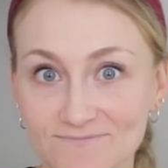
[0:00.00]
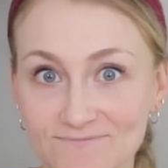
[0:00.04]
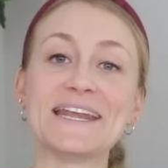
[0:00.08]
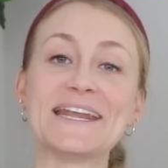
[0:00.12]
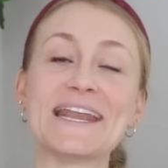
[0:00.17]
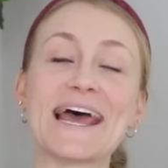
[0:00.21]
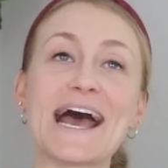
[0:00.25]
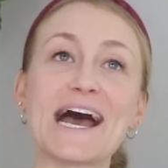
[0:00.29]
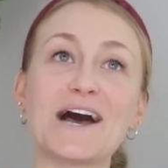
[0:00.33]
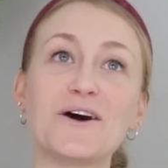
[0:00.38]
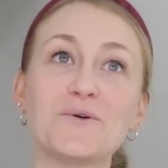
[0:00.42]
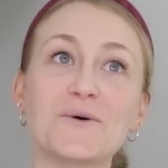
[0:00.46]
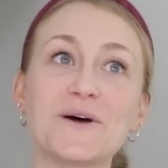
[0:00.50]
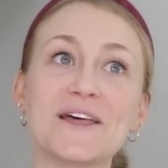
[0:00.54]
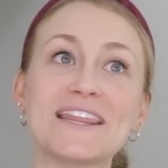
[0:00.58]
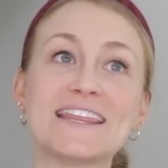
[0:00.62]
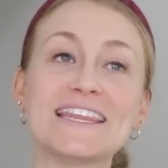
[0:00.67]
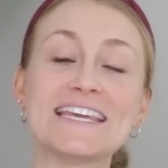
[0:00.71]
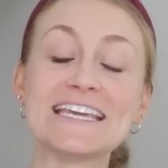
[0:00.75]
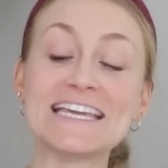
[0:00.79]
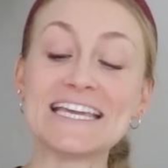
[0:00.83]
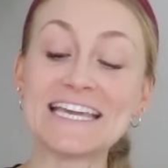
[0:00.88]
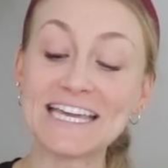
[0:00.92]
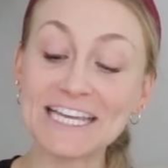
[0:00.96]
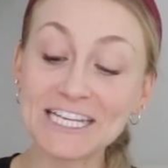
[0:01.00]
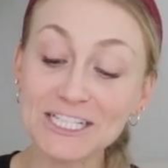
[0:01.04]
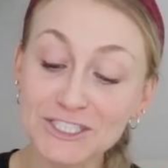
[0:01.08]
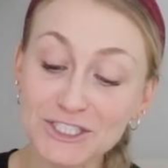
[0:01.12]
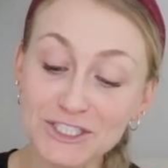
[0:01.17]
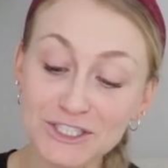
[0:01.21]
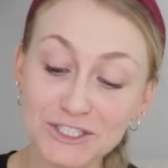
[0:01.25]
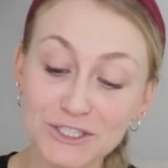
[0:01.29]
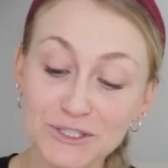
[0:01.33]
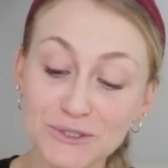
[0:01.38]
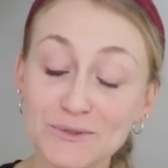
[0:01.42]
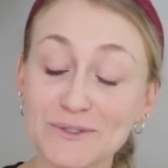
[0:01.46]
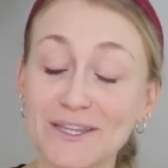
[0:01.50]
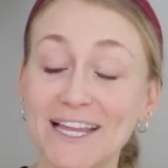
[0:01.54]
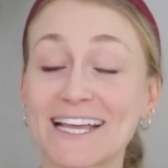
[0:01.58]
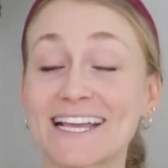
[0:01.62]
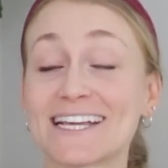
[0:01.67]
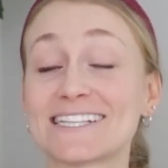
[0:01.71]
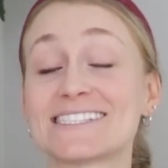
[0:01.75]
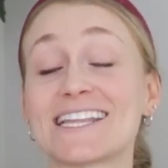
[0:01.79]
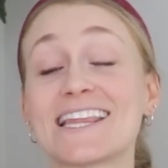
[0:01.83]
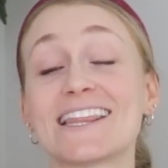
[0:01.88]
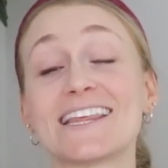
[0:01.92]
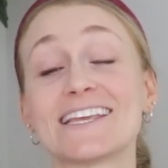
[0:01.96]
Now, the issue, like
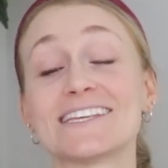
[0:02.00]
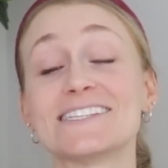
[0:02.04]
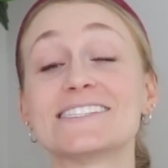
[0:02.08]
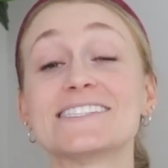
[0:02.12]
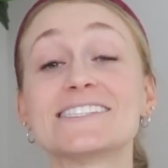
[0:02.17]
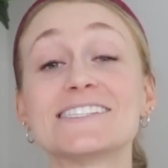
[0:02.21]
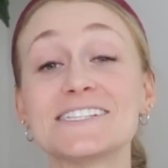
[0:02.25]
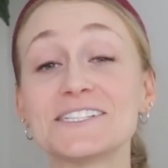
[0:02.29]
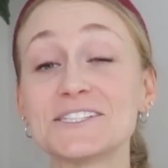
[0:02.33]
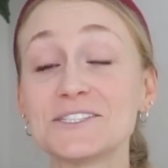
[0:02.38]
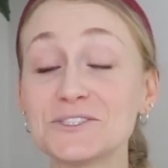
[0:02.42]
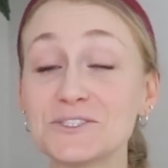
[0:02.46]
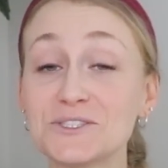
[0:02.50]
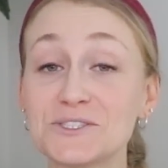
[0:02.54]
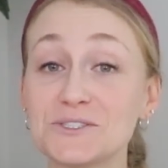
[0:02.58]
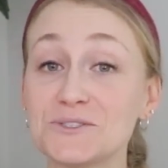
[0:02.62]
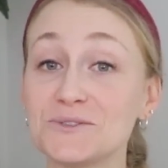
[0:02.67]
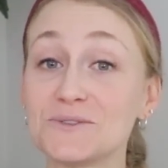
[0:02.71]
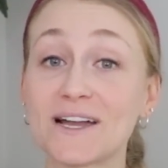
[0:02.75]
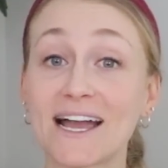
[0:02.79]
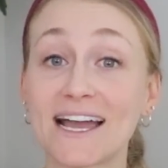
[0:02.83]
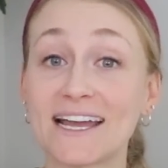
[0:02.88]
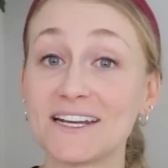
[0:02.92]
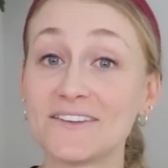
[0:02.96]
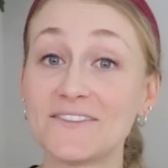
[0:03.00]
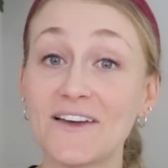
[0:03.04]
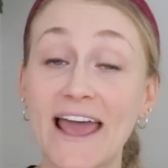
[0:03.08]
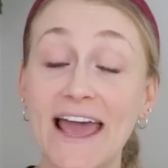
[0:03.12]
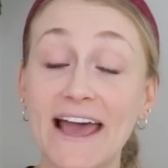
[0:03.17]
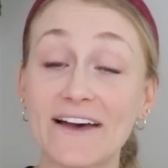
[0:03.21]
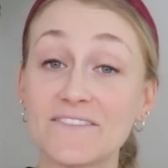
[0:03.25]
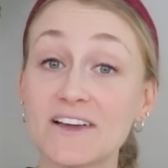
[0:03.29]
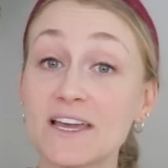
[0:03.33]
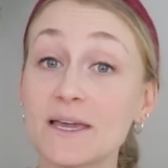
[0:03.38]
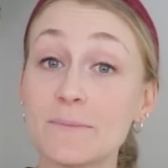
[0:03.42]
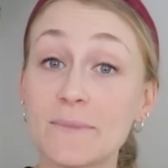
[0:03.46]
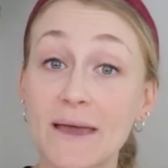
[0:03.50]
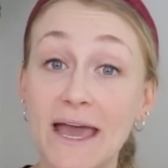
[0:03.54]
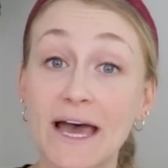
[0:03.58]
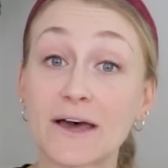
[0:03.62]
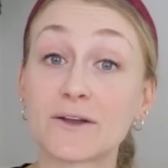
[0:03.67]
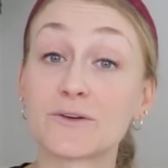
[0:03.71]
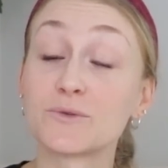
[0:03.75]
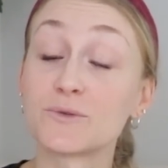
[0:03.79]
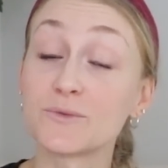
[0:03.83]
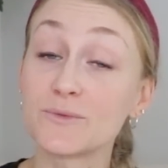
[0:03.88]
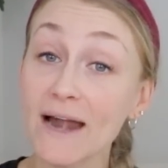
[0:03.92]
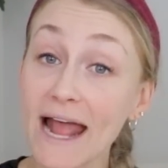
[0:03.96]
I said, they still do kind of have a
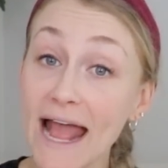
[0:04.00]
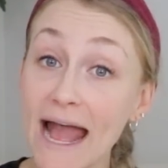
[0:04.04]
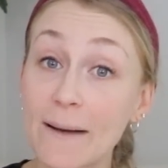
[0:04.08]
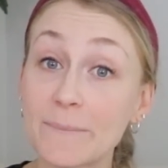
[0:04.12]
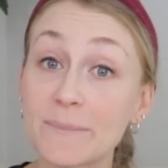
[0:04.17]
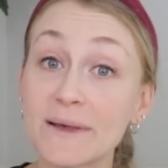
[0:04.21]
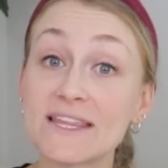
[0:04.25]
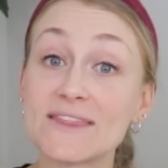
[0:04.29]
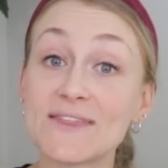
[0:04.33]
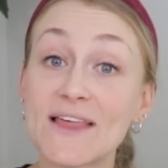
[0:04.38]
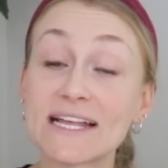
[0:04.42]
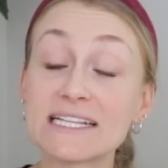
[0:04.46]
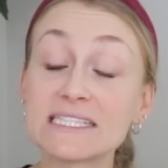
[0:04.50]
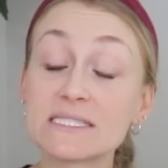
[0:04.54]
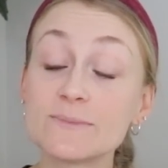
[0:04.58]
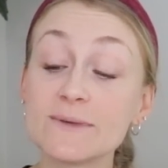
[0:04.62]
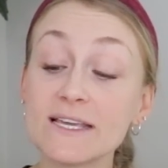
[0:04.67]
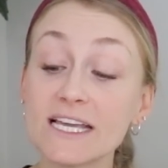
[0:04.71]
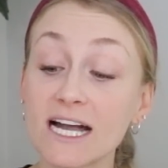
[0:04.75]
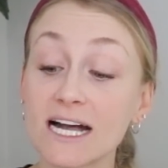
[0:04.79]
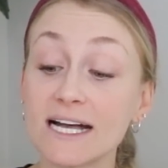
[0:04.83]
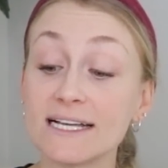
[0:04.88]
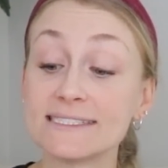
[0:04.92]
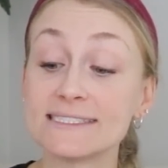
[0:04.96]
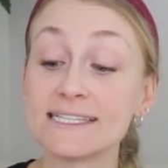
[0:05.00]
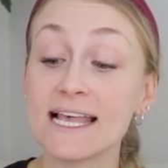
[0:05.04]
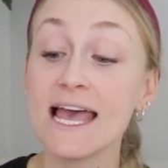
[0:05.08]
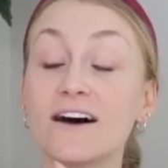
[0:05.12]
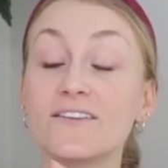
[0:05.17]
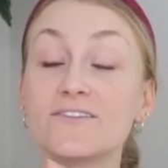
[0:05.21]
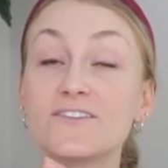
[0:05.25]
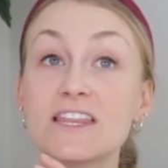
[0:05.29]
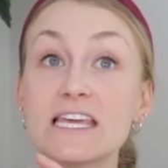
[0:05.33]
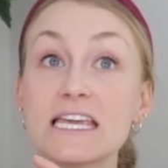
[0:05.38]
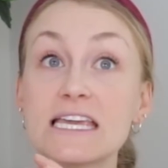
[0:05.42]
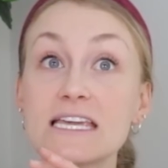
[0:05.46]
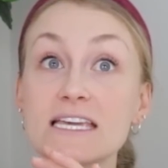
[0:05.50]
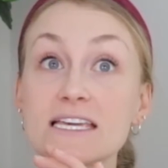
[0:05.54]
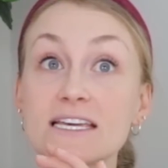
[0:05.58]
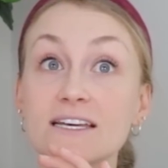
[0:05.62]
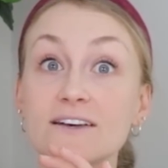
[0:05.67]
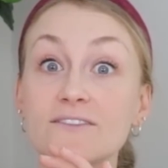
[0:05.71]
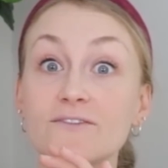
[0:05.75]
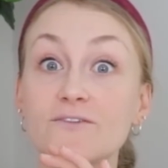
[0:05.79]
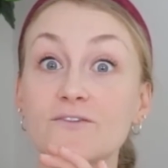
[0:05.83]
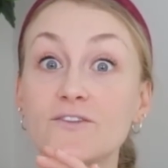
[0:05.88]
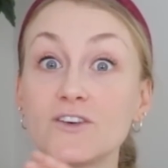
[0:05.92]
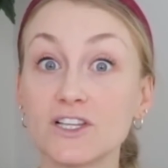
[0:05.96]
bad rap, and that's because of
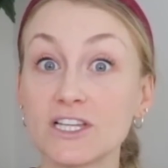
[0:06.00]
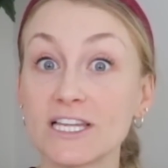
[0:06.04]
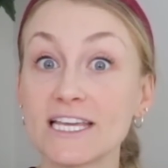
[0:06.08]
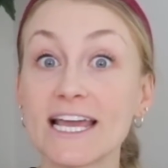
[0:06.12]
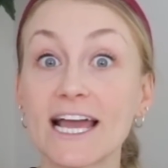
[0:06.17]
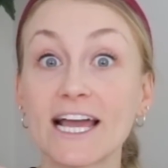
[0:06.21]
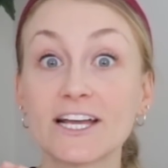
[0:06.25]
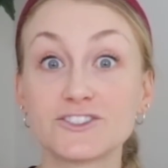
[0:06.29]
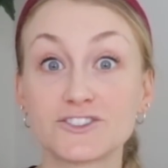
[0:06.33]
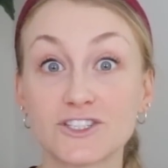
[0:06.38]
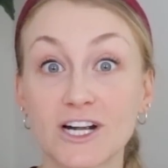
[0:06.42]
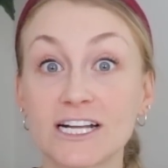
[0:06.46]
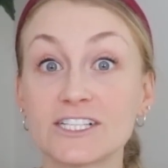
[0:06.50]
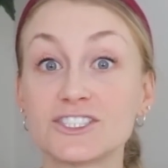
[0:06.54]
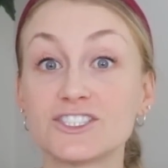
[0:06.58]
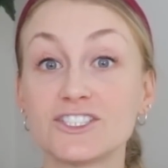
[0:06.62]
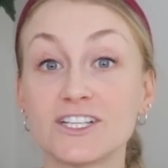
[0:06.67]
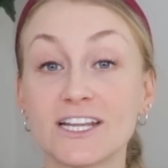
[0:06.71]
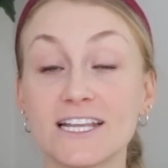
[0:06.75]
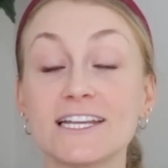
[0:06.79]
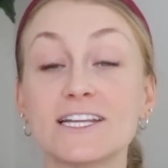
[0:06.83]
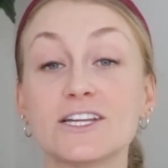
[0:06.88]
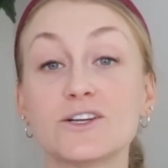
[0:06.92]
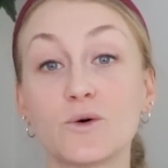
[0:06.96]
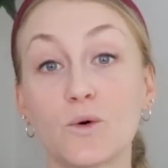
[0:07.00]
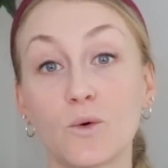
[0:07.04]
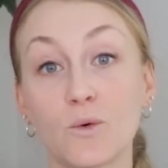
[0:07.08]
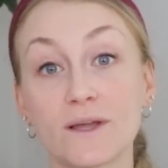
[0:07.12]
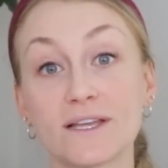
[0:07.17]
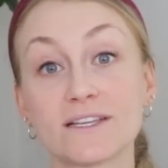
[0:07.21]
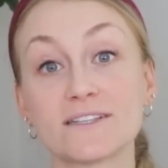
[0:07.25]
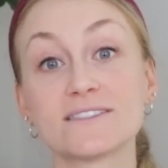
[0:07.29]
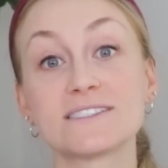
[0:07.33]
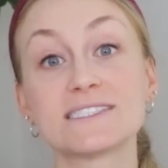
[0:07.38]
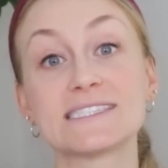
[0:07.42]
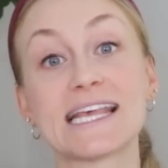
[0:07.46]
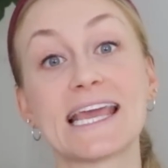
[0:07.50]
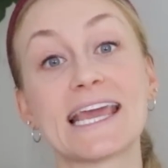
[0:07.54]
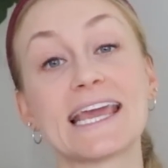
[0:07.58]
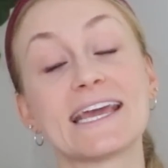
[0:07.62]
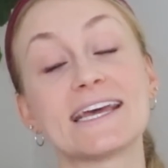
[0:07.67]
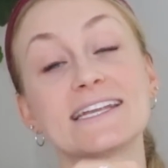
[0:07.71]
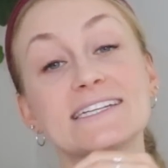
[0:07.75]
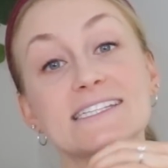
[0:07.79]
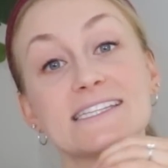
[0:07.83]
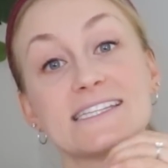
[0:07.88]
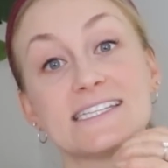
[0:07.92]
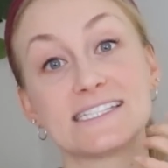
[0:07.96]
the fully hydrogenated oils
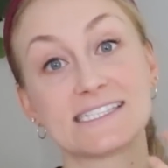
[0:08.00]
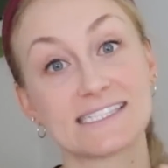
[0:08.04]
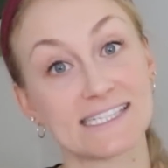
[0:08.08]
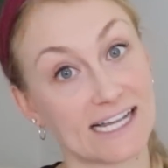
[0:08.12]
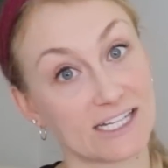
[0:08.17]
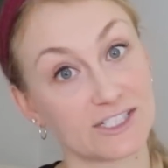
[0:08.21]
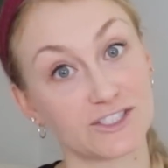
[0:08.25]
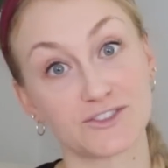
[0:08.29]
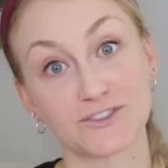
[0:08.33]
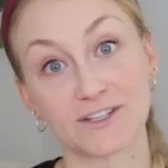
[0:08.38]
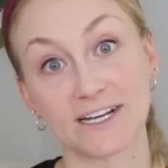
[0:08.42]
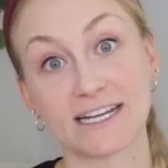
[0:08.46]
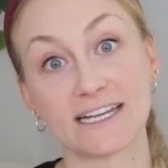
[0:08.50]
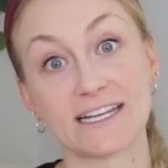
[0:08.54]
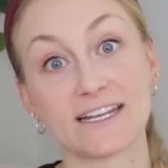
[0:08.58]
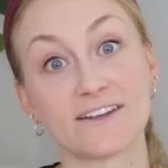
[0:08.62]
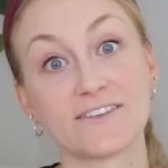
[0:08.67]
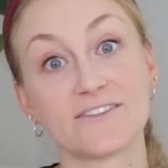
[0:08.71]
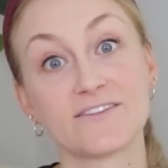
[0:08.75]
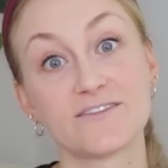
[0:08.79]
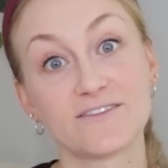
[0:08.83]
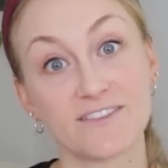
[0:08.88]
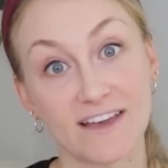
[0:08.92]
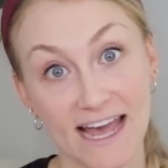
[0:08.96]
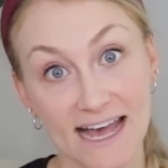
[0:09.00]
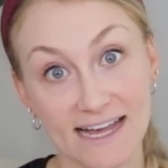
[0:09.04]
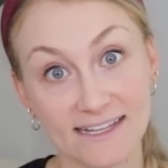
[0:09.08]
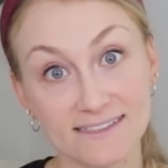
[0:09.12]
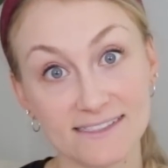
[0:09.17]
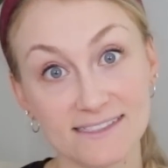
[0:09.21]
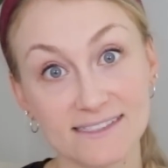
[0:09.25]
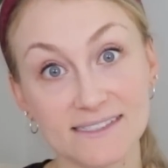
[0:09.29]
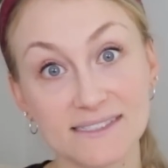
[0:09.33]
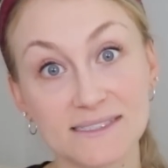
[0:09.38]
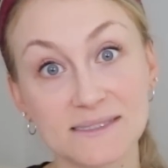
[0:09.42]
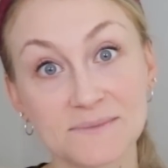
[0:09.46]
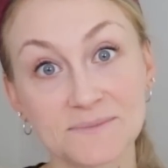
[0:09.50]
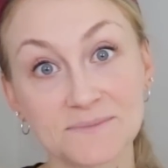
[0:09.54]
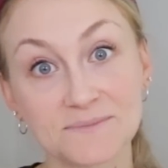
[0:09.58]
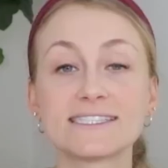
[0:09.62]
and the saturated fats.